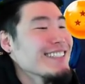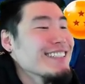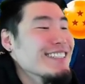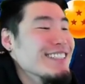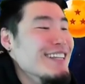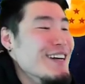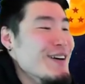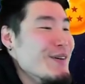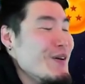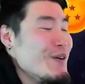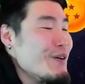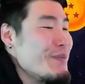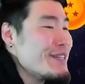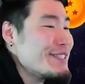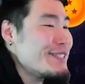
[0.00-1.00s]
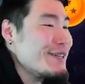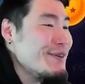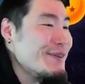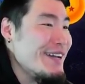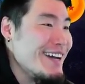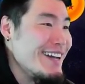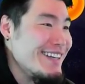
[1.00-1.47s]
Yo, it would have been so
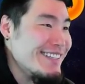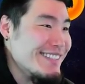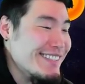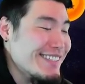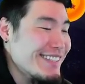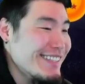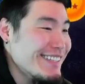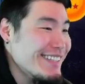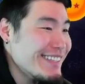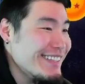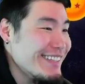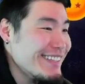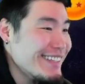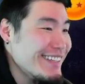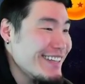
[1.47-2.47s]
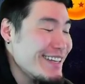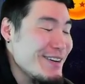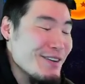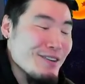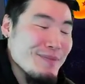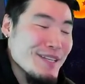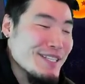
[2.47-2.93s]
nice. It would
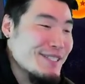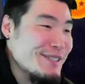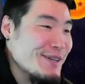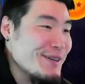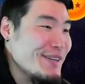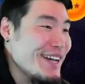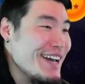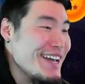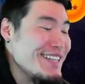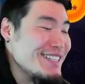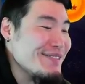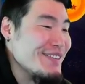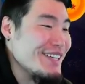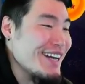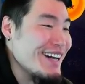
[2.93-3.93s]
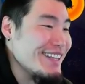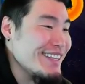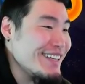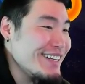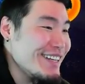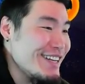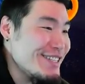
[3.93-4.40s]
have been so nice if he got the
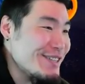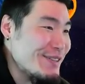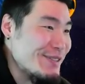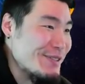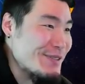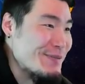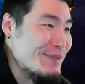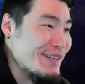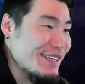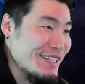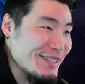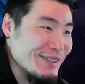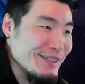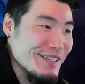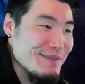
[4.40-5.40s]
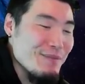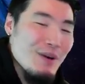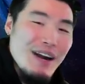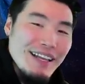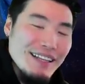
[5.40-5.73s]
additional super and killed him, or at